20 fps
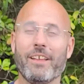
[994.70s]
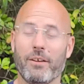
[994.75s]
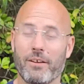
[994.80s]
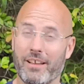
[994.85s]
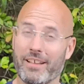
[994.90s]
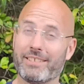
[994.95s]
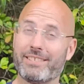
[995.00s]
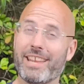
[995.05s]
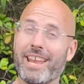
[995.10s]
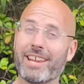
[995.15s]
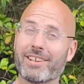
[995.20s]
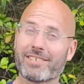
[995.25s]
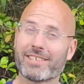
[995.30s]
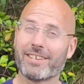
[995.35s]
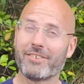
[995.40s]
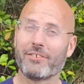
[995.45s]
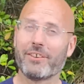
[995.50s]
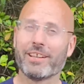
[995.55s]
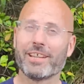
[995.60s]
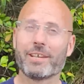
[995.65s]
It's
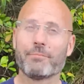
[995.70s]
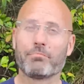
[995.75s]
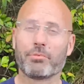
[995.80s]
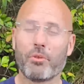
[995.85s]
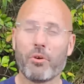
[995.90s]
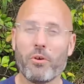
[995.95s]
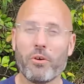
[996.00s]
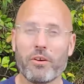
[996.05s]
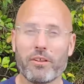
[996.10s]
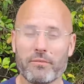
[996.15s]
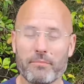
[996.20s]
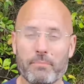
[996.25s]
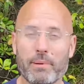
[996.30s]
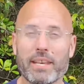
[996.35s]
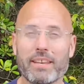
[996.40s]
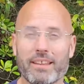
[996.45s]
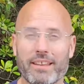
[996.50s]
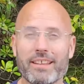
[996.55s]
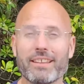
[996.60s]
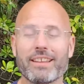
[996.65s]
actually really broad,
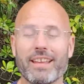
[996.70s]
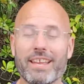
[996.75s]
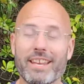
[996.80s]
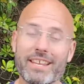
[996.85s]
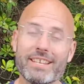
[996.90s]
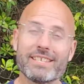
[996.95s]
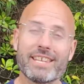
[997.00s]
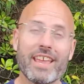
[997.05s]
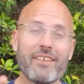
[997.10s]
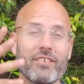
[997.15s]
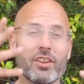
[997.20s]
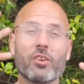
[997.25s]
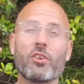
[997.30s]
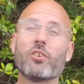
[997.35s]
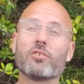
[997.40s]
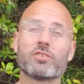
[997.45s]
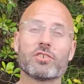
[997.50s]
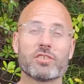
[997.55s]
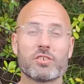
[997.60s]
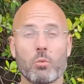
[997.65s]
but it is having
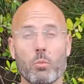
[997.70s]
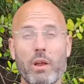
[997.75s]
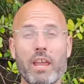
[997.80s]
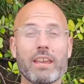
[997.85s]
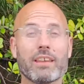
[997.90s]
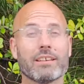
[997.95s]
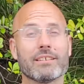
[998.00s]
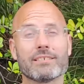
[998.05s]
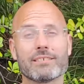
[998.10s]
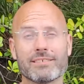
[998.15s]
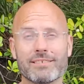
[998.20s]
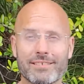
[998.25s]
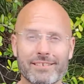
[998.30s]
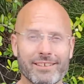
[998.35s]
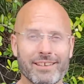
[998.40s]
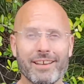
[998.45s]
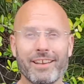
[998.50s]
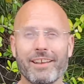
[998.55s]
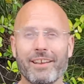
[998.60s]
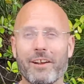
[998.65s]
conscious awareness
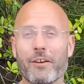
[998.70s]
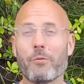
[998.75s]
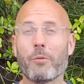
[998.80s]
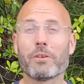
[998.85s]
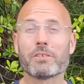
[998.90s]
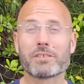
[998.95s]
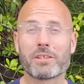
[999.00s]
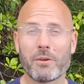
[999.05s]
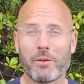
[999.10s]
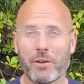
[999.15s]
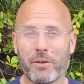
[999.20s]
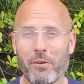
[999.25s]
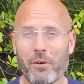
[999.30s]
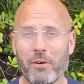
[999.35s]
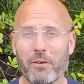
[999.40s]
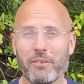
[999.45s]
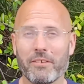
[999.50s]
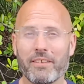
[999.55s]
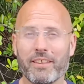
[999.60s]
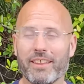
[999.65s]
of what's going
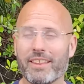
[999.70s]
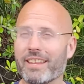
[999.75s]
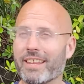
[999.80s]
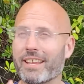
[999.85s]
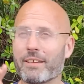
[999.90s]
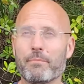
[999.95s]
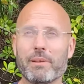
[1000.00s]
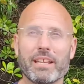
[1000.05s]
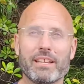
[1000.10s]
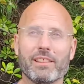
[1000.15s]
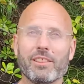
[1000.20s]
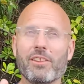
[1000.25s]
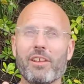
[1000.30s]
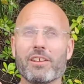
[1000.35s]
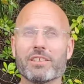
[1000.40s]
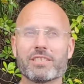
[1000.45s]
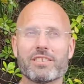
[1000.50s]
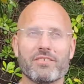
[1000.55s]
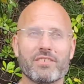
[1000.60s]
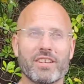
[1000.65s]
on. And there can be
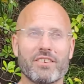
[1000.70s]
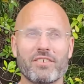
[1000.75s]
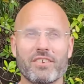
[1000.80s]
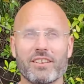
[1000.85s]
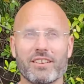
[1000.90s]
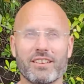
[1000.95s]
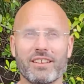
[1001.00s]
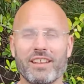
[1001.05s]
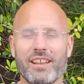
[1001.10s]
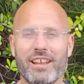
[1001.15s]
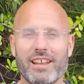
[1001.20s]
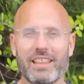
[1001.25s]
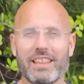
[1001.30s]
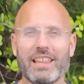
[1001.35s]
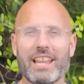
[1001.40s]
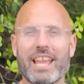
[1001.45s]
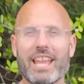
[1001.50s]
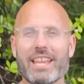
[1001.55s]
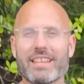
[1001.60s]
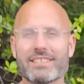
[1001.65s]
lots of different
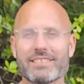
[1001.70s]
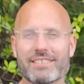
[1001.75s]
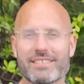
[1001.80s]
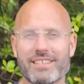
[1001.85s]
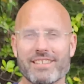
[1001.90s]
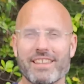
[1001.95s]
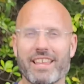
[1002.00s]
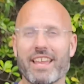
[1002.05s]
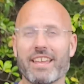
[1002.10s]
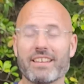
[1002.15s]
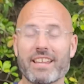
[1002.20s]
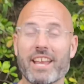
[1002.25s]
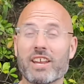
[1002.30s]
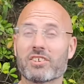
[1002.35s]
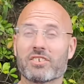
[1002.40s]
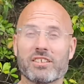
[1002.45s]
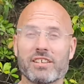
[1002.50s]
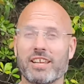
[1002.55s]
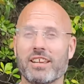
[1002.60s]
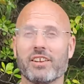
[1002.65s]
layers to that.
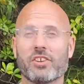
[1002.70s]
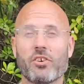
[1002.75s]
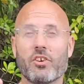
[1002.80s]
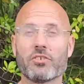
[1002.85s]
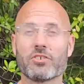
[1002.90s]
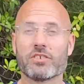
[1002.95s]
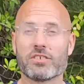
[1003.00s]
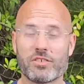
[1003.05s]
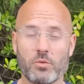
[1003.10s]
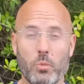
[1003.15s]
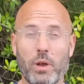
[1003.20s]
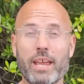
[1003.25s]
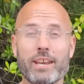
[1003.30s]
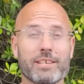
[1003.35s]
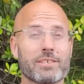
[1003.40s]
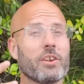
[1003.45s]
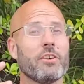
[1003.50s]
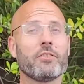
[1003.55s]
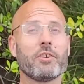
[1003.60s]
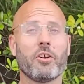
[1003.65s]
Actually, conscious
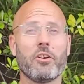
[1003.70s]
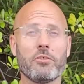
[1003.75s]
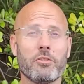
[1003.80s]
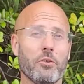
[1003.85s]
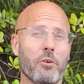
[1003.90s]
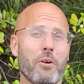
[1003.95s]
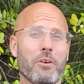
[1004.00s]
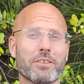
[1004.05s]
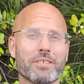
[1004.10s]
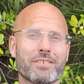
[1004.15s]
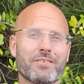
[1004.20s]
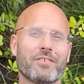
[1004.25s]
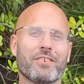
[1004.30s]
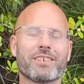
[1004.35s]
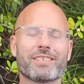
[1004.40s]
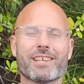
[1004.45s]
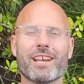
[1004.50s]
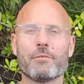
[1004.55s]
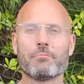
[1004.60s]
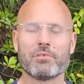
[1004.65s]
awareness of your own thoughts, for
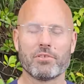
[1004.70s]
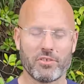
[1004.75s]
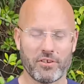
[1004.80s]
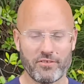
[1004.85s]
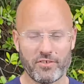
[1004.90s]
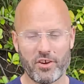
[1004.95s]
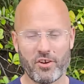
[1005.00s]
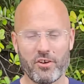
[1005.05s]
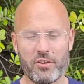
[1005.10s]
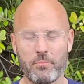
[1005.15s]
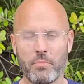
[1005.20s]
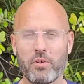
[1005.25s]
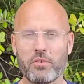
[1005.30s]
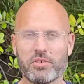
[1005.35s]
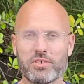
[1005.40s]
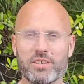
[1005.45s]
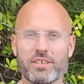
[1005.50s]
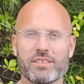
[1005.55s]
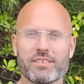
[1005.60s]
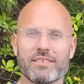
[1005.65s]
example, or of your own
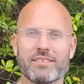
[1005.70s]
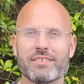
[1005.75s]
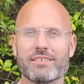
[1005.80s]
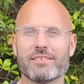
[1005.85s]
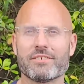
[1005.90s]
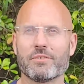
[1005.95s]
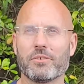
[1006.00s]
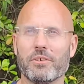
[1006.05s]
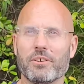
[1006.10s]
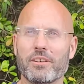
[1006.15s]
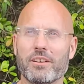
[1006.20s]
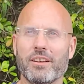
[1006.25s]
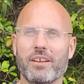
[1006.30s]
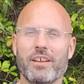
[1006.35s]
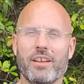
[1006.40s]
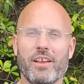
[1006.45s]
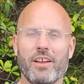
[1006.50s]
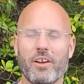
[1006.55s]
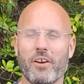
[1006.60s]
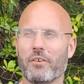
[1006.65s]
motions, or
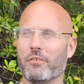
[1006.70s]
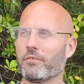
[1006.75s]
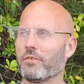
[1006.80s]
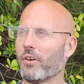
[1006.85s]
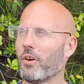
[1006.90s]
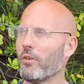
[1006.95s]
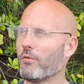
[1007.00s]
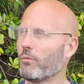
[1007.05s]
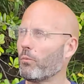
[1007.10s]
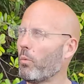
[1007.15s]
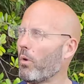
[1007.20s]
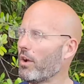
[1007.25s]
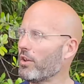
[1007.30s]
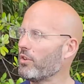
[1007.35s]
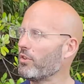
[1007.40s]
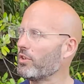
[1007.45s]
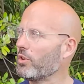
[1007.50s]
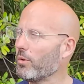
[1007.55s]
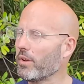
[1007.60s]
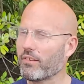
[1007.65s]
of what
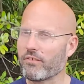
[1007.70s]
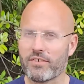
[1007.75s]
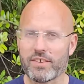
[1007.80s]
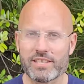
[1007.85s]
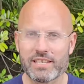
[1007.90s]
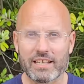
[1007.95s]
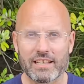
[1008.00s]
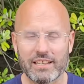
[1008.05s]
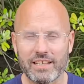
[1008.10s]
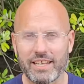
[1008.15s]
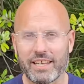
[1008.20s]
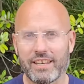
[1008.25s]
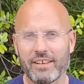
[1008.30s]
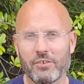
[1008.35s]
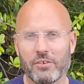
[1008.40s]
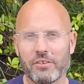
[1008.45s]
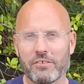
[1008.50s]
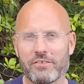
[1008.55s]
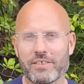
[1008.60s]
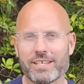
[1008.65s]
you're doing physically.
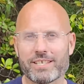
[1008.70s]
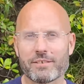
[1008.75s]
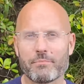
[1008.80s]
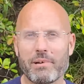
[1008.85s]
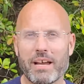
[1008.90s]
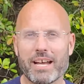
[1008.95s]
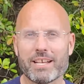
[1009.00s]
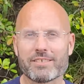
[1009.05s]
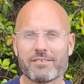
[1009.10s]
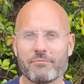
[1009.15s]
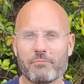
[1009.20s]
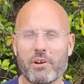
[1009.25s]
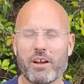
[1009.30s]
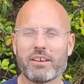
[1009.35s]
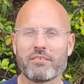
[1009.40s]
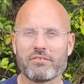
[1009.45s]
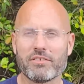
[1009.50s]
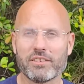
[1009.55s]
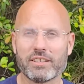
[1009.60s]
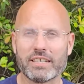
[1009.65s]
All of these are parts of
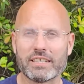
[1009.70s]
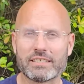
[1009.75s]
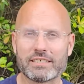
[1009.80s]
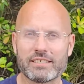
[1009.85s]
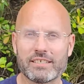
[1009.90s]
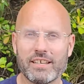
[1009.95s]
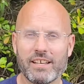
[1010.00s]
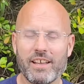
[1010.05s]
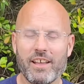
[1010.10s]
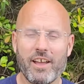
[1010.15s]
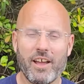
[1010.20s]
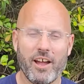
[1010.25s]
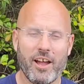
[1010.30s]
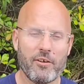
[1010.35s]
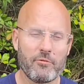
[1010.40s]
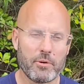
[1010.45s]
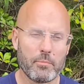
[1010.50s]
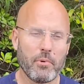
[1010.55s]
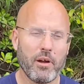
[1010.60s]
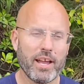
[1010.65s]
mindfulness.
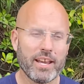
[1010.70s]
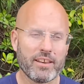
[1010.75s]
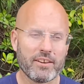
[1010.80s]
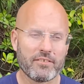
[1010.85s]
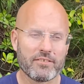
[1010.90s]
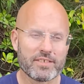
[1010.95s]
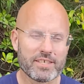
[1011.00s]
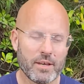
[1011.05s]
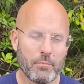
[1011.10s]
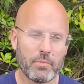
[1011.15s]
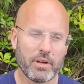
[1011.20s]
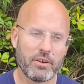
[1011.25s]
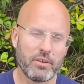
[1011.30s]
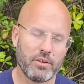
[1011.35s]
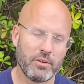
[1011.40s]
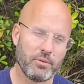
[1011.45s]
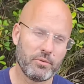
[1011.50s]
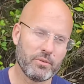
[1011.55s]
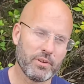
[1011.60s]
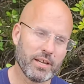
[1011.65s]
I'm reminded of someone
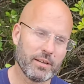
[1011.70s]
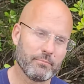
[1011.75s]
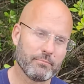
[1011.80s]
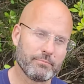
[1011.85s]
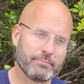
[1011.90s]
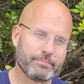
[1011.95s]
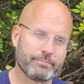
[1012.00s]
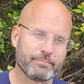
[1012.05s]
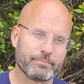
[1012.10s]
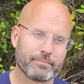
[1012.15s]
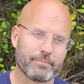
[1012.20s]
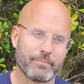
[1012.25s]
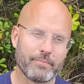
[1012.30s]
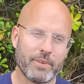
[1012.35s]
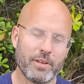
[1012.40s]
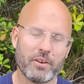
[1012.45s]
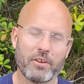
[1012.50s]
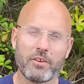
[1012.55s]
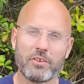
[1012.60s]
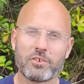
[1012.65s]
who
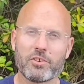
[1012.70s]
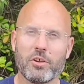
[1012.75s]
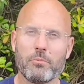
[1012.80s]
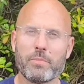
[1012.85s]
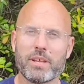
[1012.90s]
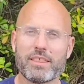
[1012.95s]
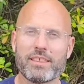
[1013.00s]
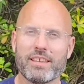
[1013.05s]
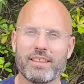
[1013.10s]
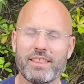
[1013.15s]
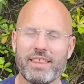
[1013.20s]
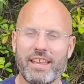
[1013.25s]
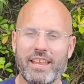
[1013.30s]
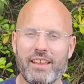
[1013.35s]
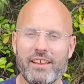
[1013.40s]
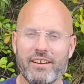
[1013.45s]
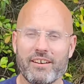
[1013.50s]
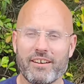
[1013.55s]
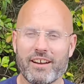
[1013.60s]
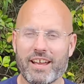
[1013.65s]
who told me that
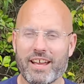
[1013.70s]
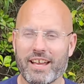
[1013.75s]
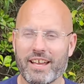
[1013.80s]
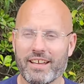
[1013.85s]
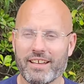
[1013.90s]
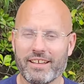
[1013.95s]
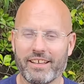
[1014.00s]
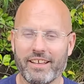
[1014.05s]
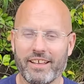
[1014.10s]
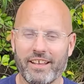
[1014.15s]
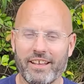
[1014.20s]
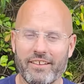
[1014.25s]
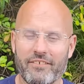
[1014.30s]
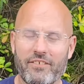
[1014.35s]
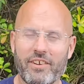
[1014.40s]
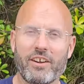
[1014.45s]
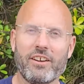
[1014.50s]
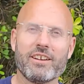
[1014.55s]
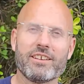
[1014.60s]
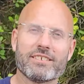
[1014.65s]
they're
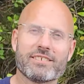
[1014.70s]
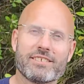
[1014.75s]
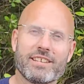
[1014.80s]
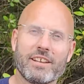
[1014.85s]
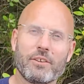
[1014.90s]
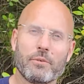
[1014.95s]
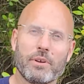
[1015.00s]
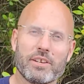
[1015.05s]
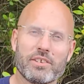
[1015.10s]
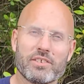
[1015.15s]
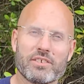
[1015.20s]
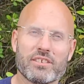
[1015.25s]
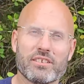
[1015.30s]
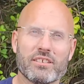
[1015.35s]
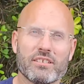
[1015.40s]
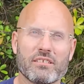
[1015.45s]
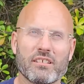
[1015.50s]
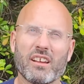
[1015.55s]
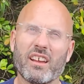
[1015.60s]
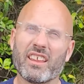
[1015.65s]
very
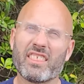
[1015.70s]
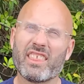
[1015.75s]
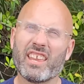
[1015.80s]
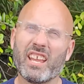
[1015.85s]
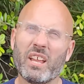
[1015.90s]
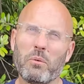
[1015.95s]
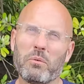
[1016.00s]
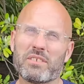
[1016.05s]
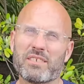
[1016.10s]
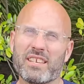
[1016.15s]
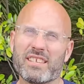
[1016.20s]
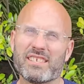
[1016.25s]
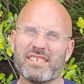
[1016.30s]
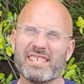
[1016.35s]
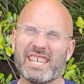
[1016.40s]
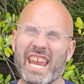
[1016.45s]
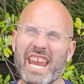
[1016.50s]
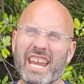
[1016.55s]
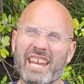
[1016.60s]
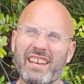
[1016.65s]
distinguished, I think it was a
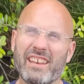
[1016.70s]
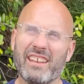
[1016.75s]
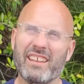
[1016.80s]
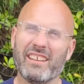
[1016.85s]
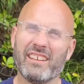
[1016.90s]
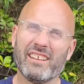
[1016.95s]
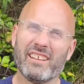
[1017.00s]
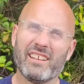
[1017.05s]
Zen